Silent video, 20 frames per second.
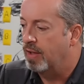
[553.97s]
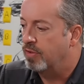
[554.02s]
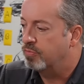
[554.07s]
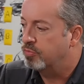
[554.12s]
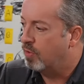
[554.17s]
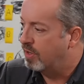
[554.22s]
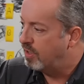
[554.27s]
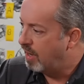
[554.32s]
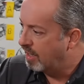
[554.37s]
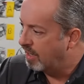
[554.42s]

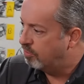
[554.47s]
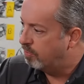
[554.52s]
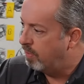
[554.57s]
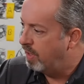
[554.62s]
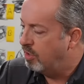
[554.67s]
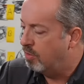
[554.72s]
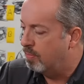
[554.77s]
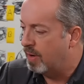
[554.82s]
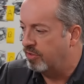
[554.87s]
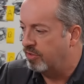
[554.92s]
so I
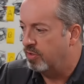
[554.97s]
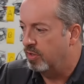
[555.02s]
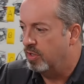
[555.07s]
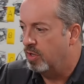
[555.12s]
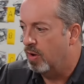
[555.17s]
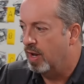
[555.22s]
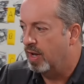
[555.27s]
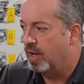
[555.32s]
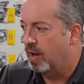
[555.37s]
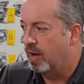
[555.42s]
explained to him, I said, you
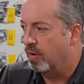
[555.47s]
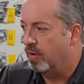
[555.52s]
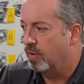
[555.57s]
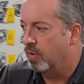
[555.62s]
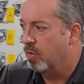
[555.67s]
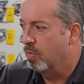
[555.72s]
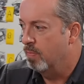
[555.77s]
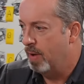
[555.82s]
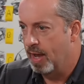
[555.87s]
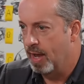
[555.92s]
know, I got to
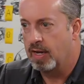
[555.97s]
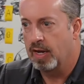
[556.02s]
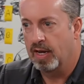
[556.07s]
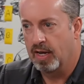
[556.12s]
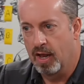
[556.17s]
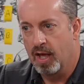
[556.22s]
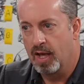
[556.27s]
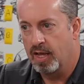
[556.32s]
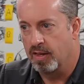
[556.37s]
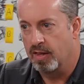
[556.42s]
go back
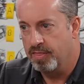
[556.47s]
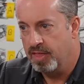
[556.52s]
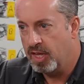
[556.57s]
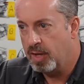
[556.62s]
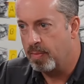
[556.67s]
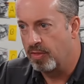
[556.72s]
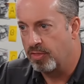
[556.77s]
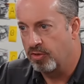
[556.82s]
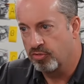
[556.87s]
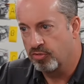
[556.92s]
and I got to think
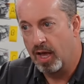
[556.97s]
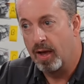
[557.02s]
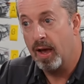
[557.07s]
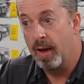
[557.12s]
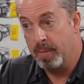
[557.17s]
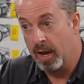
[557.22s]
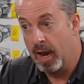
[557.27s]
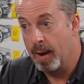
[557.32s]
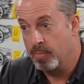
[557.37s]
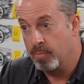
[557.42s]
about this.
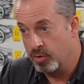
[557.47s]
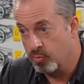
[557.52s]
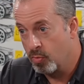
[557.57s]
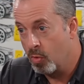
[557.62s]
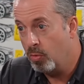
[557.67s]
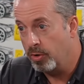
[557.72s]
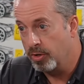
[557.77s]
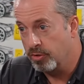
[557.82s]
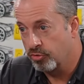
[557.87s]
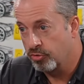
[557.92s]
I'm
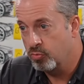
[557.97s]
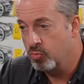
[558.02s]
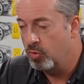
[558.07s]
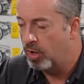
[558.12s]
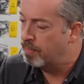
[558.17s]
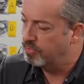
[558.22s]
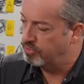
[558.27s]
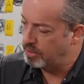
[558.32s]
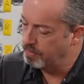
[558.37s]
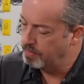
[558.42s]
enrolled in school.
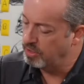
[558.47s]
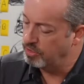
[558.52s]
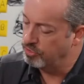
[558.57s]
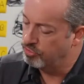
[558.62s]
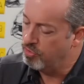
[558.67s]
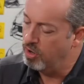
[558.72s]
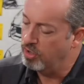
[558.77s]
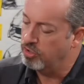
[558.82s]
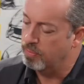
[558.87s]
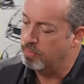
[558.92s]
I'm an
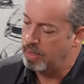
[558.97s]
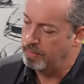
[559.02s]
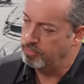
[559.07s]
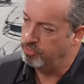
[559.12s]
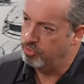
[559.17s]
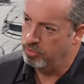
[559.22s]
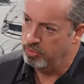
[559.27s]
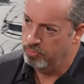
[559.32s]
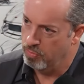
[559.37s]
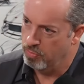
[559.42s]
instructor, but I'm
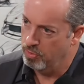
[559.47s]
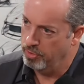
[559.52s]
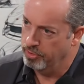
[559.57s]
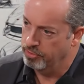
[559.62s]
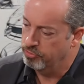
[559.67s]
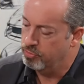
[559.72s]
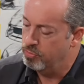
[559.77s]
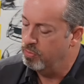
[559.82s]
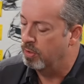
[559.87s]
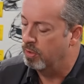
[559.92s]
still enrolled in
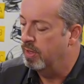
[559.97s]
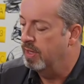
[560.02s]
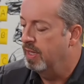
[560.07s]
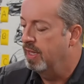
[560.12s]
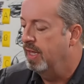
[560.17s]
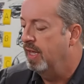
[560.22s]
school.